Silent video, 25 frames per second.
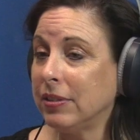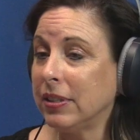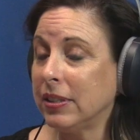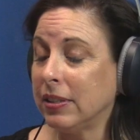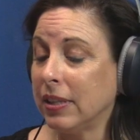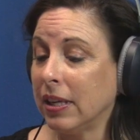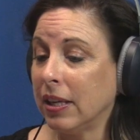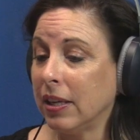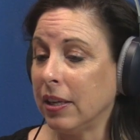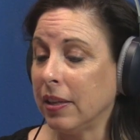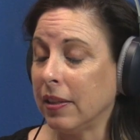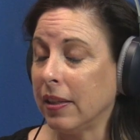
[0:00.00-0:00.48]

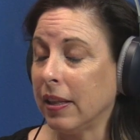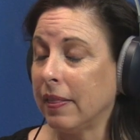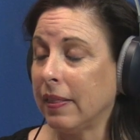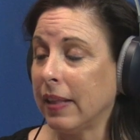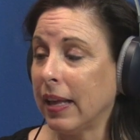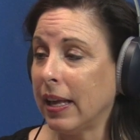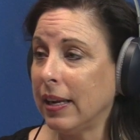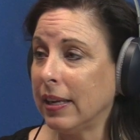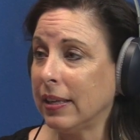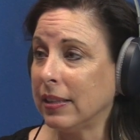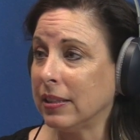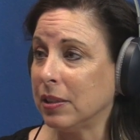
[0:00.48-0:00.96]
tell you
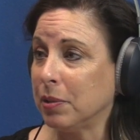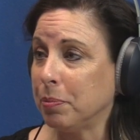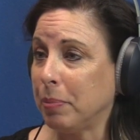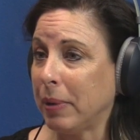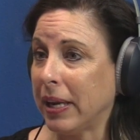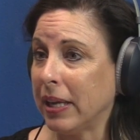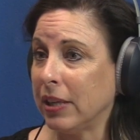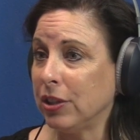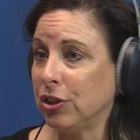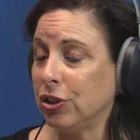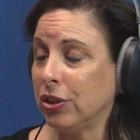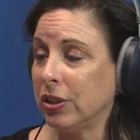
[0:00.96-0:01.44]
that
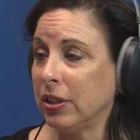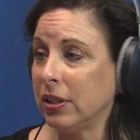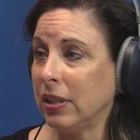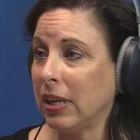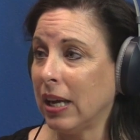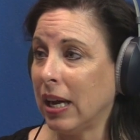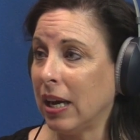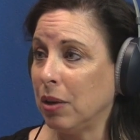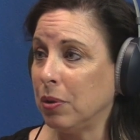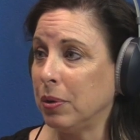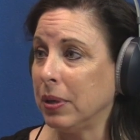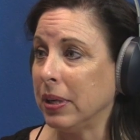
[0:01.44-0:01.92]
expansion,
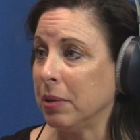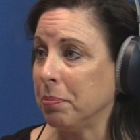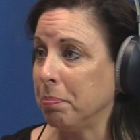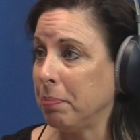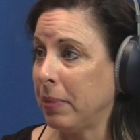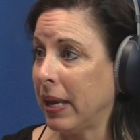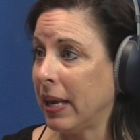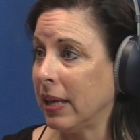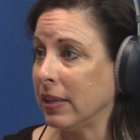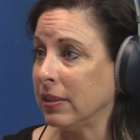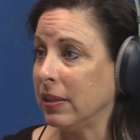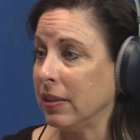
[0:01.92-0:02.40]
how it
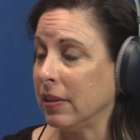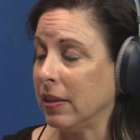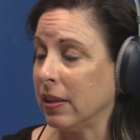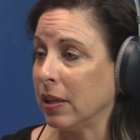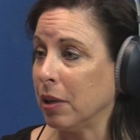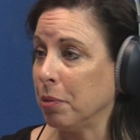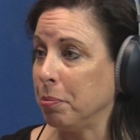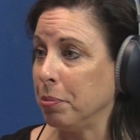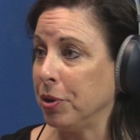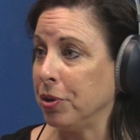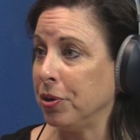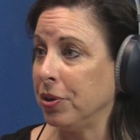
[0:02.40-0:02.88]
impacted the
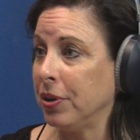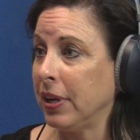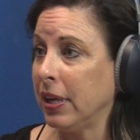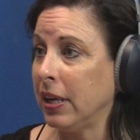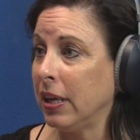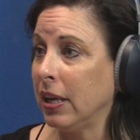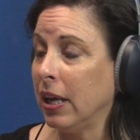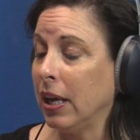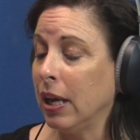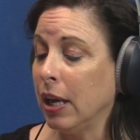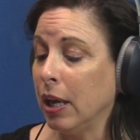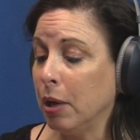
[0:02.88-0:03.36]

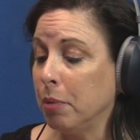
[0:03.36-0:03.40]
community,